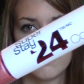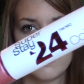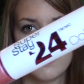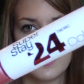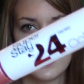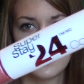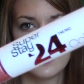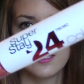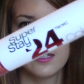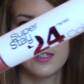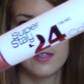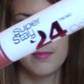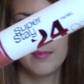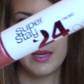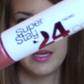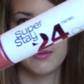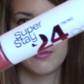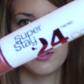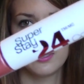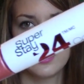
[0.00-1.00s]
This is the
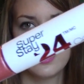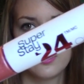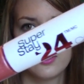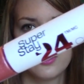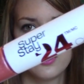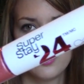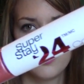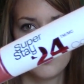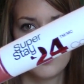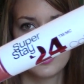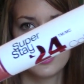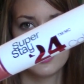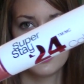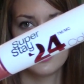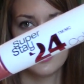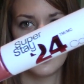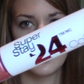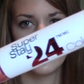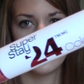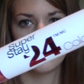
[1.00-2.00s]
Maybelline Super
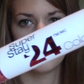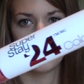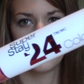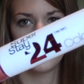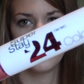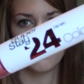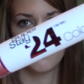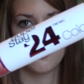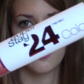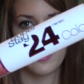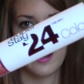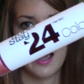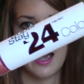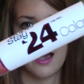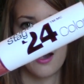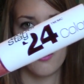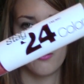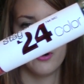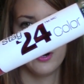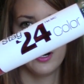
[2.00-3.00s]
Stay 24
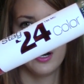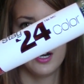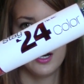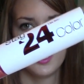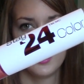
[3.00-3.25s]
Hour.